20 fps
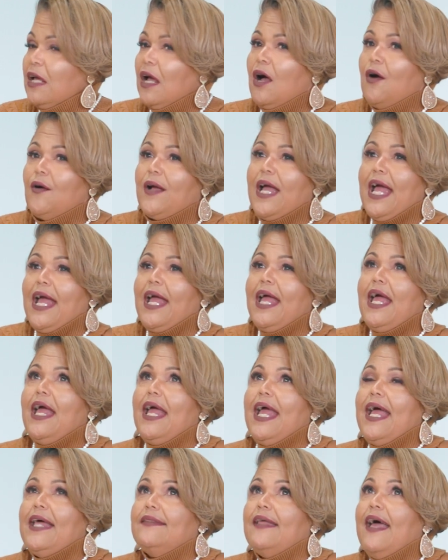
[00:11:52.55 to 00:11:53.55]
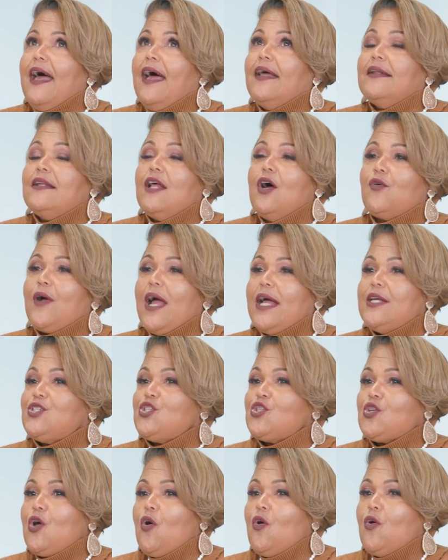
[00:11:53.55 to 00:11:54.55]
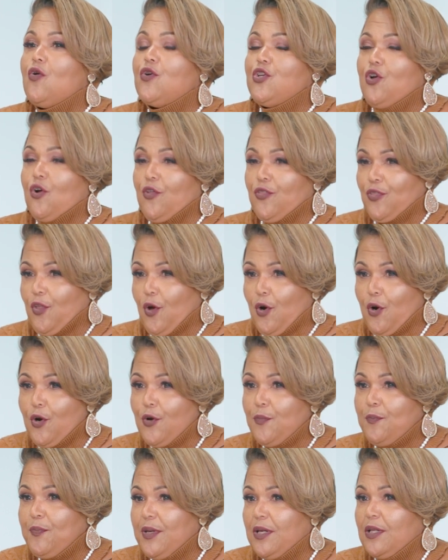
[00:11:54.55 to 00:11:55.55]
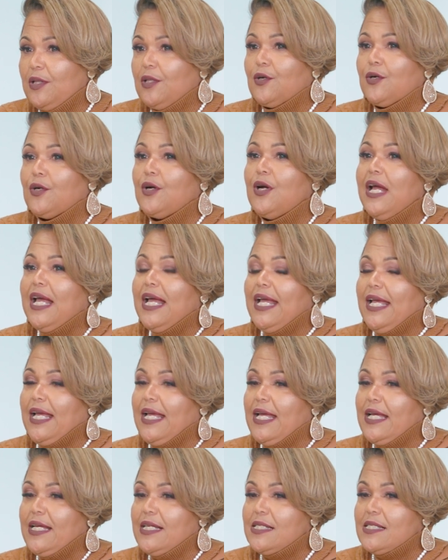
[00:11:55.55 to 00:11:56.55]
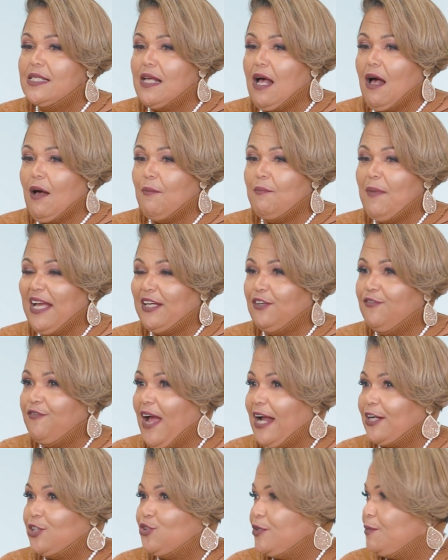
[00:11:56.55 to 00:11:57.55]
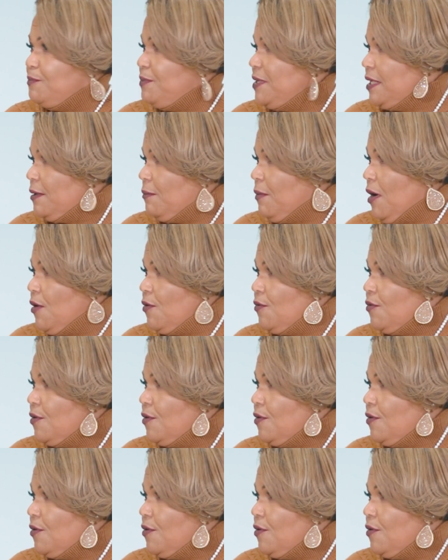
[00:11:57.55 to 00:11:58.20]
Okay. So your third pillar is manufacturing PMO.